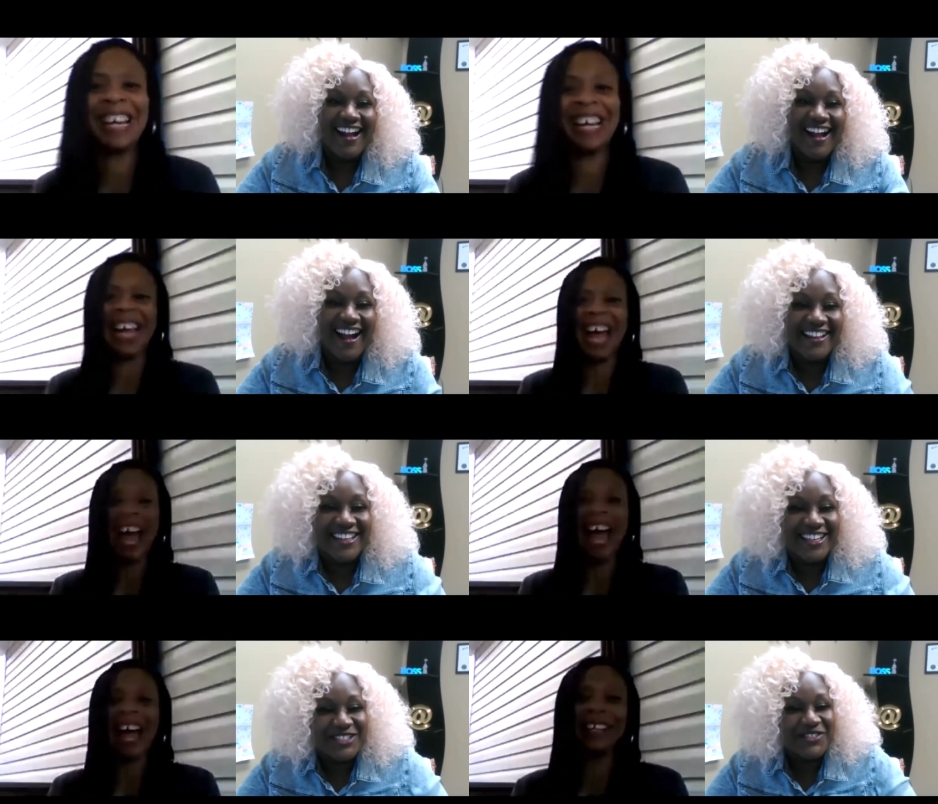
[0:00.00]

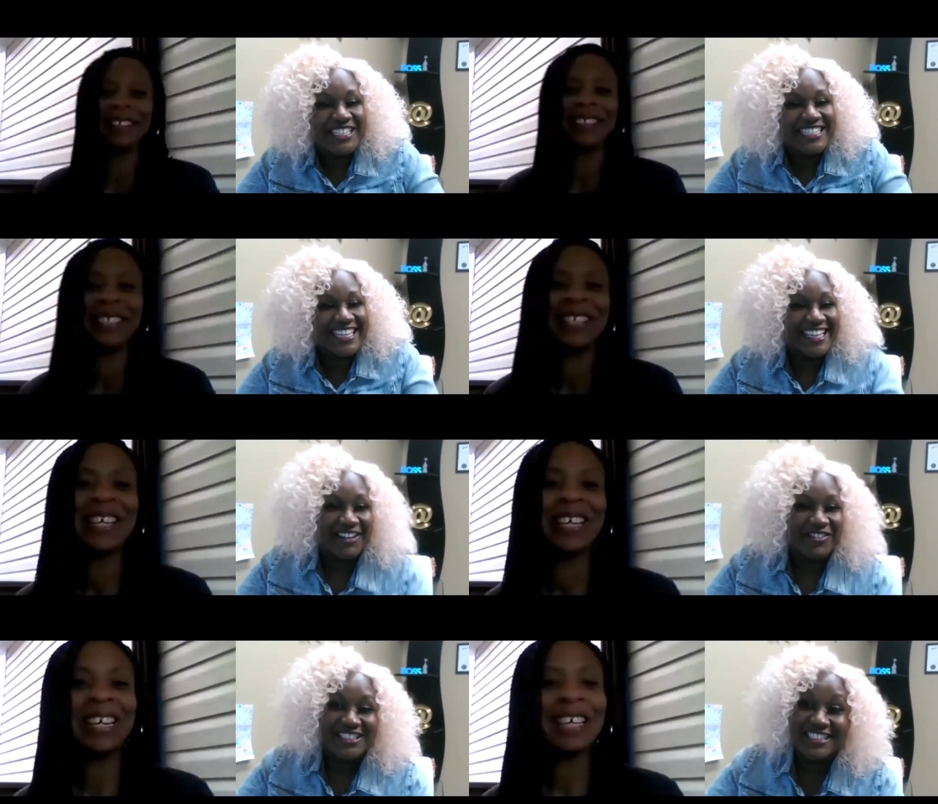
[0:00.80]
Speaker 1: yes, we
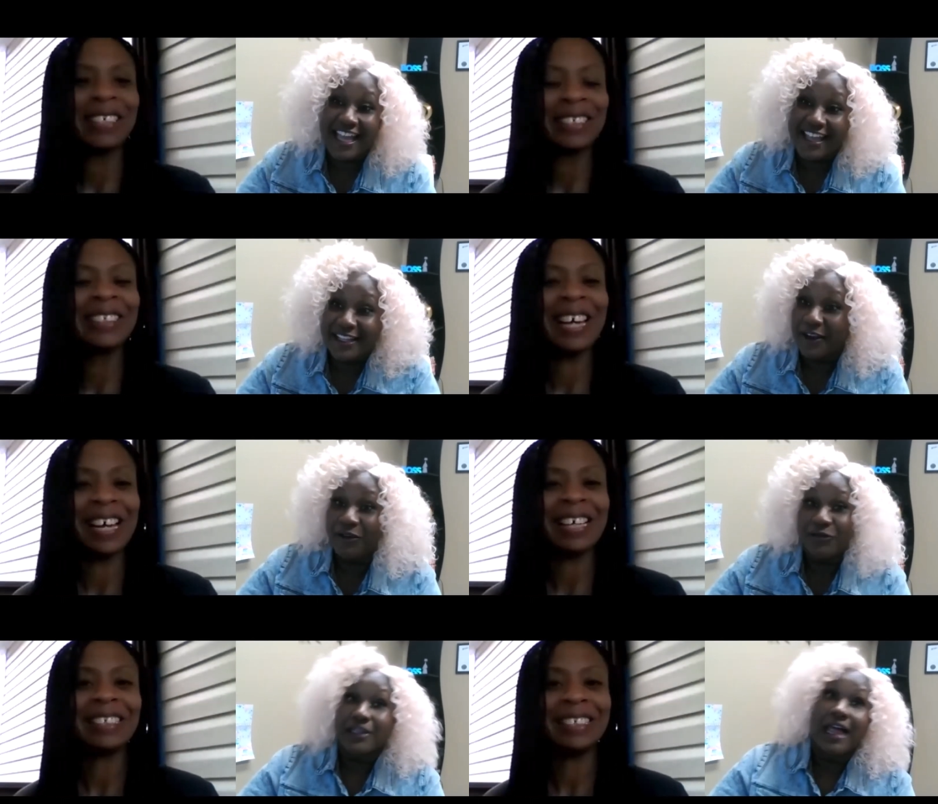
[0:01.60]
did. We sat
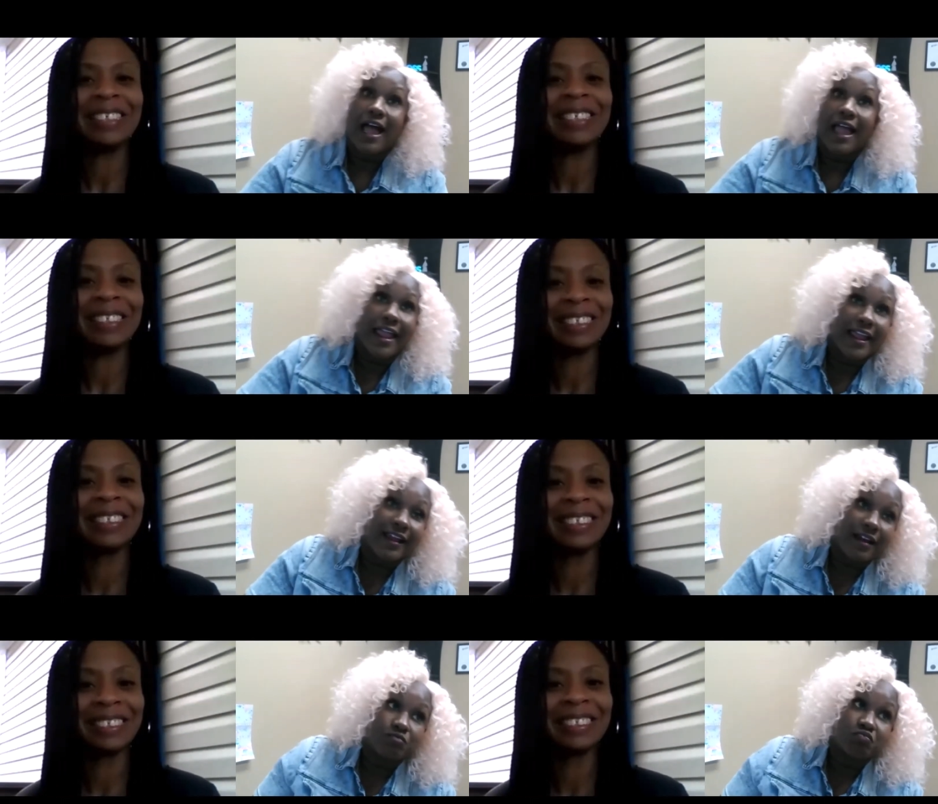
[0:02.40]
there for
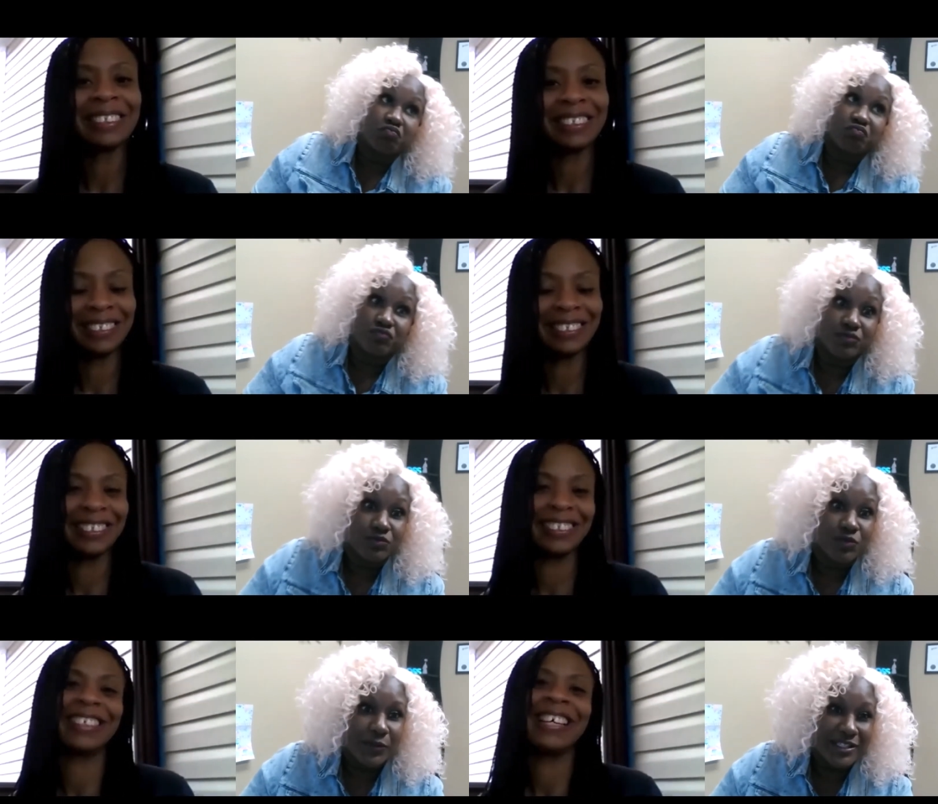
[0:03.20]
like, mm,
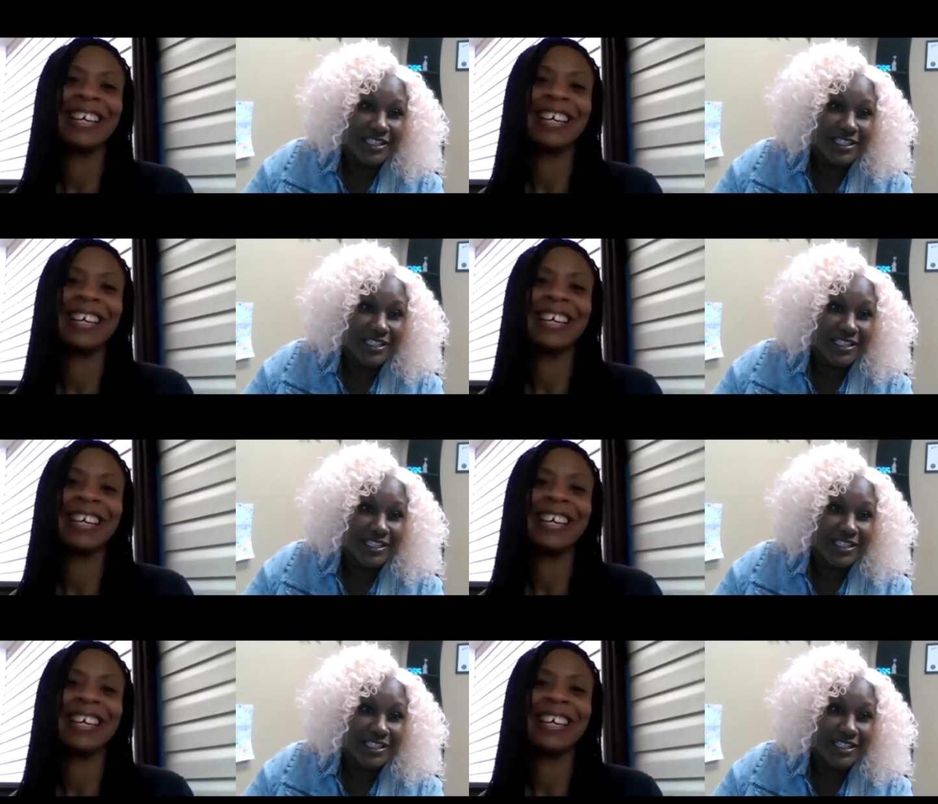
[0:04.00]
well, we